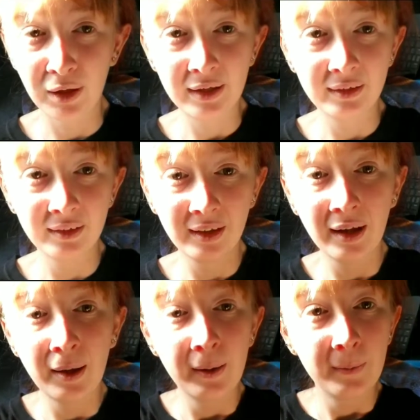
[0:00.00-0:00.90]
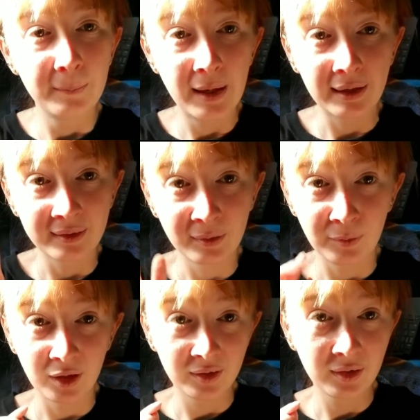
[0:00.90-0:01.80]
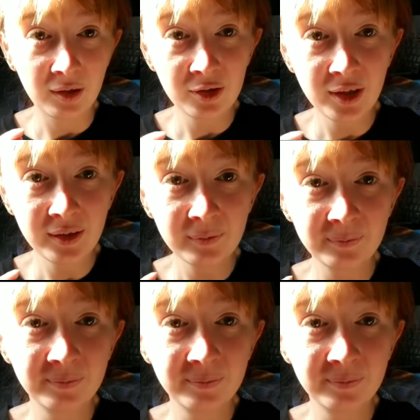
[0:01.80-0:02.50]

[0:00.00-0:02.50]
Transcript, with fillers: bring back some nostalgia,